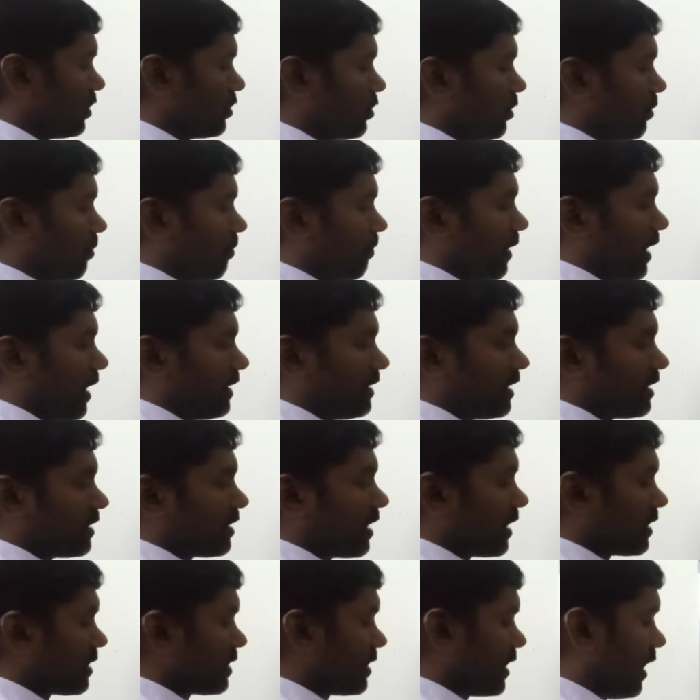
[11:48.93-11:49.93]
So bases
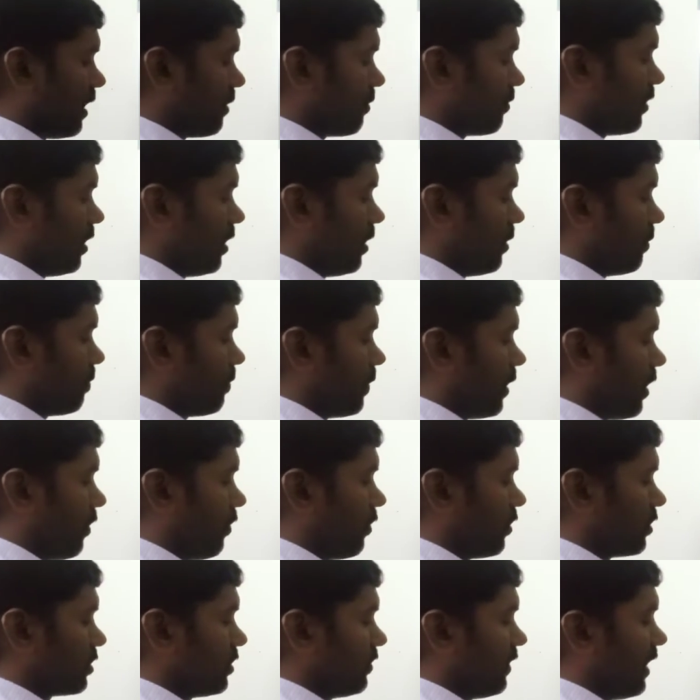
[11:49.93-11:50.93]
are same,
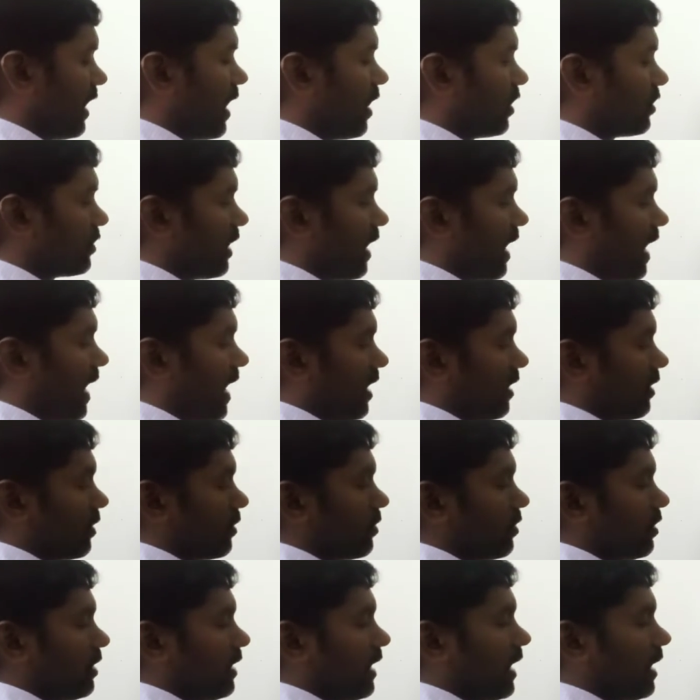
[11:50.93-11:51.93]
powers we have to
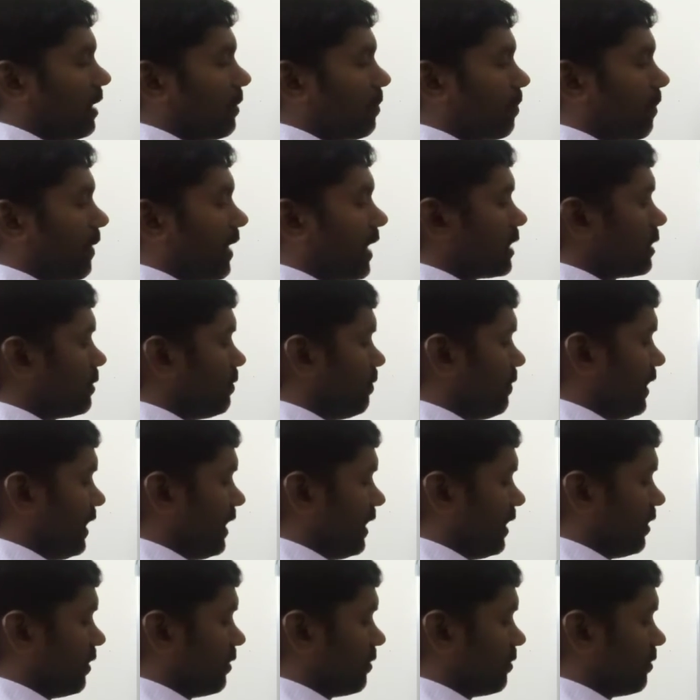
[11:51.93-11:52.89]
add a plus b,